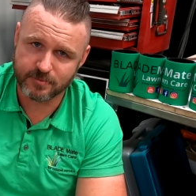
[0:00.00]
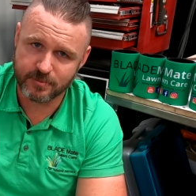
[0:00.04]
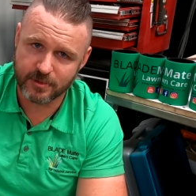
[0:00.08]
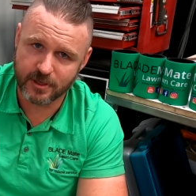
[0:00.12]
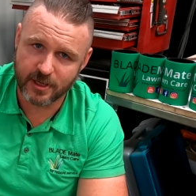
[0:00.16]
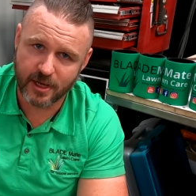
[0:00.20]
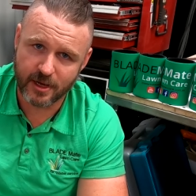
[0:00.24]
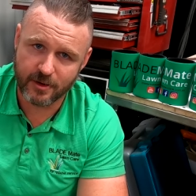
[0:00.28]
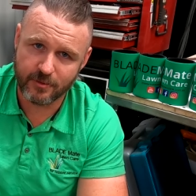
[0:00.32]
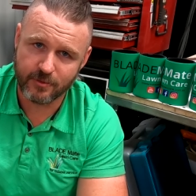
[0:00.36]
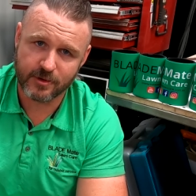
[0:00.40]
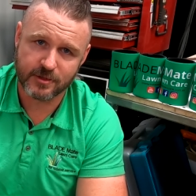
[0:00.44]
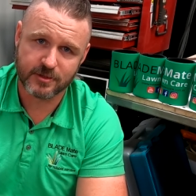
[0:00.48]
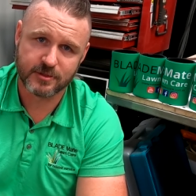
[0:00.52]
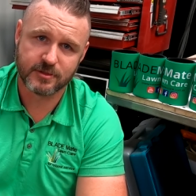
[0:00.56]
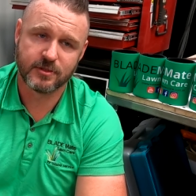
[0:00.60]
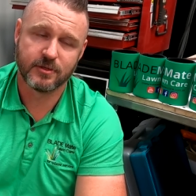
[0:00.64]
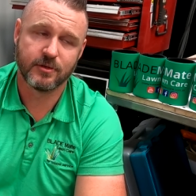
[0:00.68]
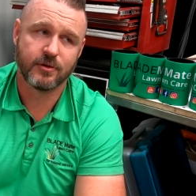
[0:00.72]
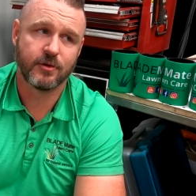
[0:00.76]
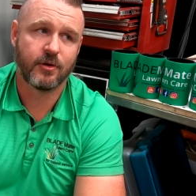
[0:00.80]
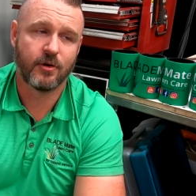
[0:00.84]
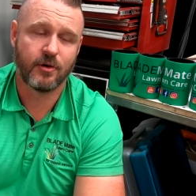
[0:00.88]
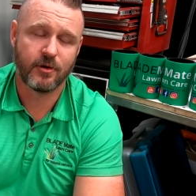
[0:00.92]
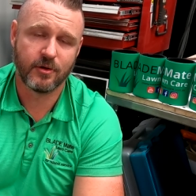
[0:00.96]
and it's below where it's
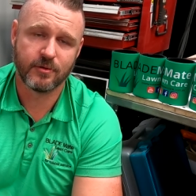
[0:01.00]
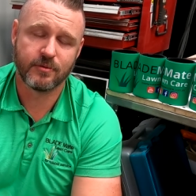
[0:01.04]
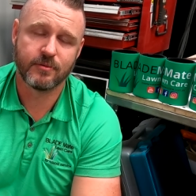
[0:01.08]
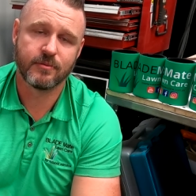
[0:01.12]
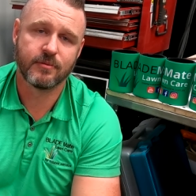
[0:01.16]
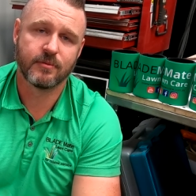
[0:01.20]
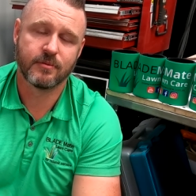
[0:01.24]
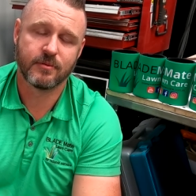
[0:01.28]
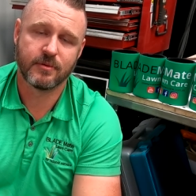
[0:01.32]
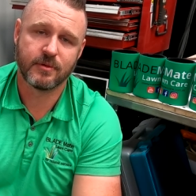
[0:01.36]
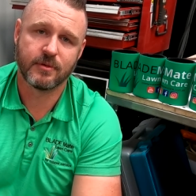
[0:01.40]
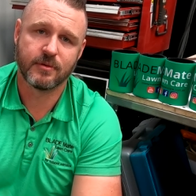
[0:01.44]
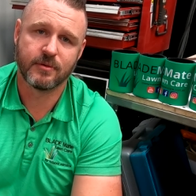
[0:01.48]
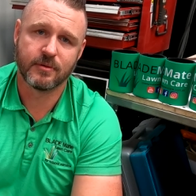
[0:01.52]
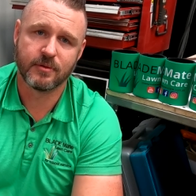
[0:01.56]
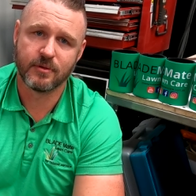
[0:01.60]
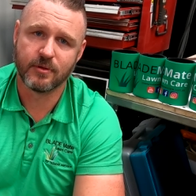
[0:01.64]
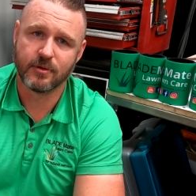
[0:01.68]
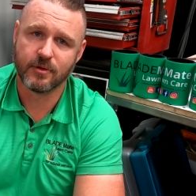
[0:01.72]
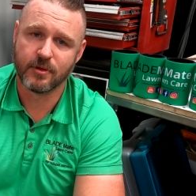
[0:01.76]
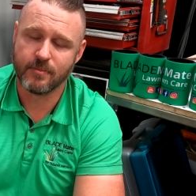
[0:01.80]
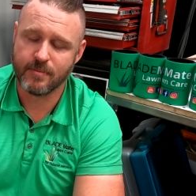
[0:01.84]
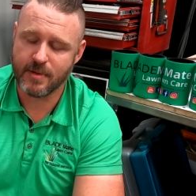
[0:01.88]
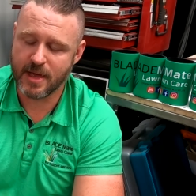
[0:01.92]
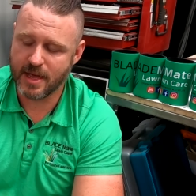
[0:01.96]
too hot on,
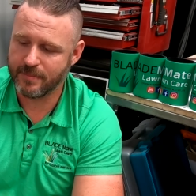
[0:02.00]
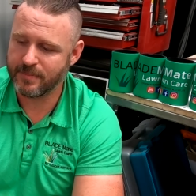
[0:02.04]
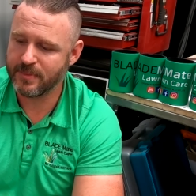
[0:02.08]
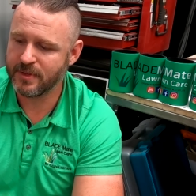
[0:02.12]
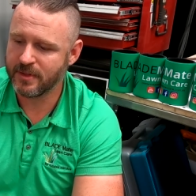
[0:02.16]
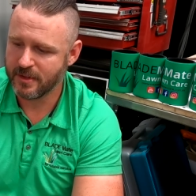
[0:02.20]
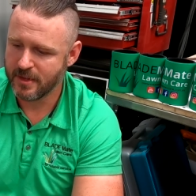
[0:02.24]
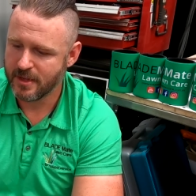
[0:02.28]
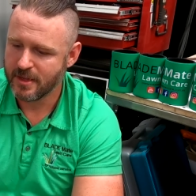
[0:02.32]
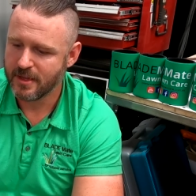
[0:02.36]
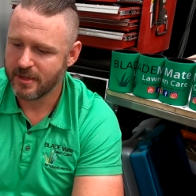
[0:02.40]
on the map.